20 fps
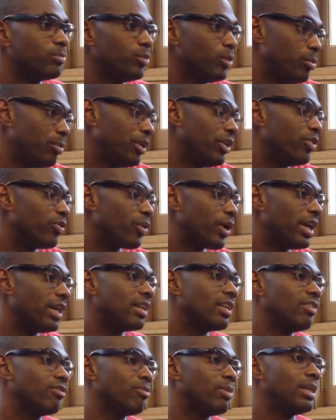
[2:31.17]
would be great
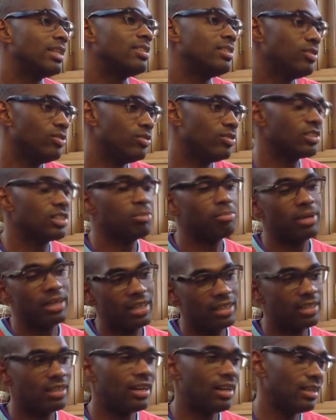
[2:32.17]
if my students and
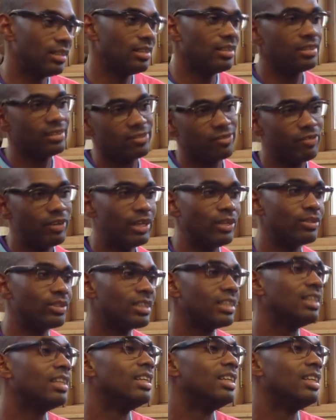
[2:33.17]
my colleagues felt.